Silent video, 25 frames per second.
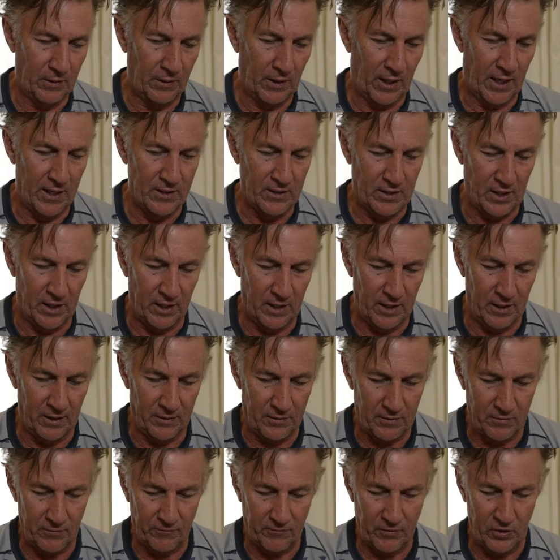Hi,
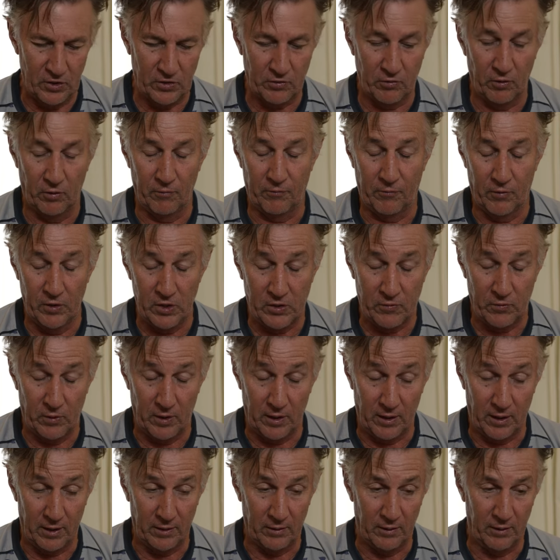Zaya. First of
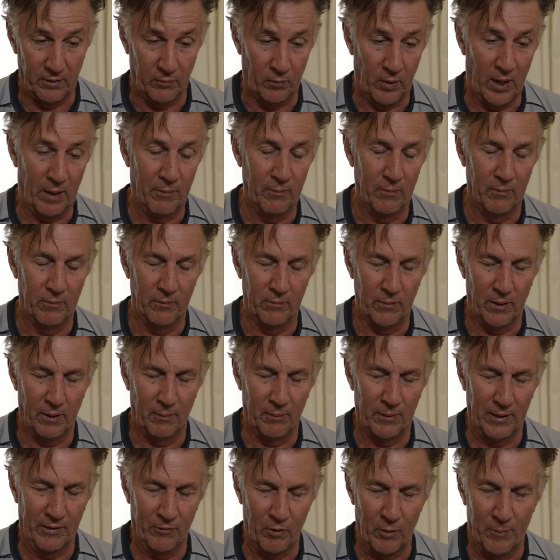all,
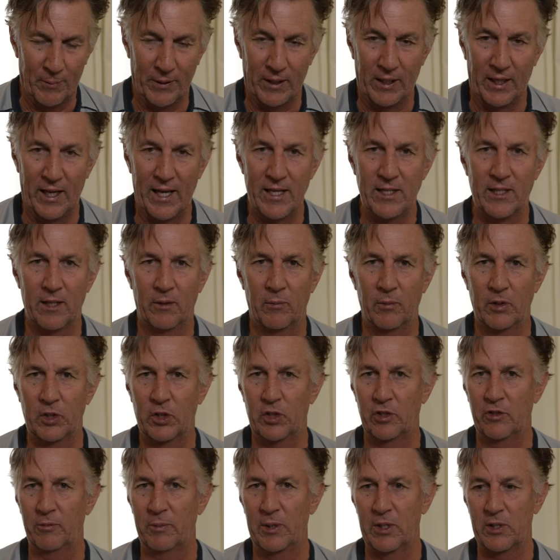I believe we're a bit late than we
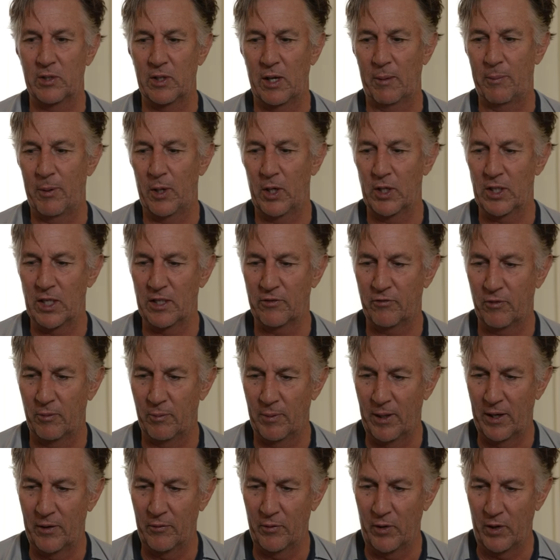should have been, so I apologize for
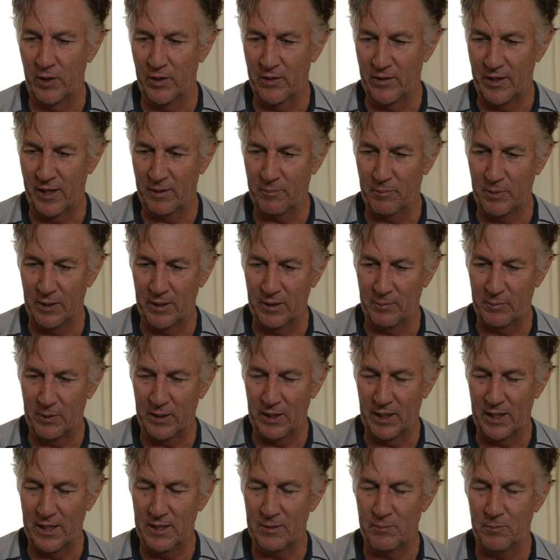my role in that being a
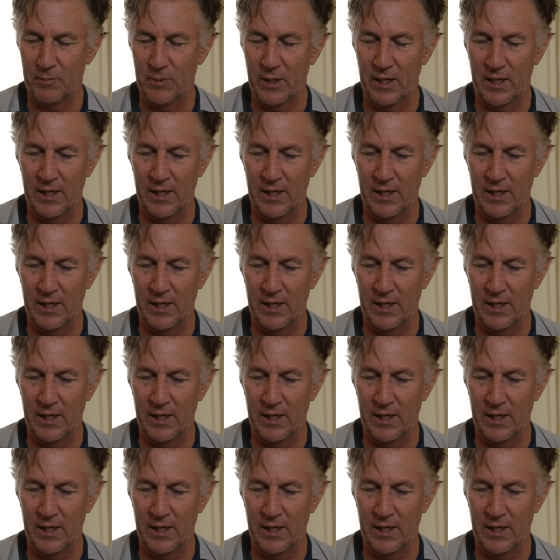bit late.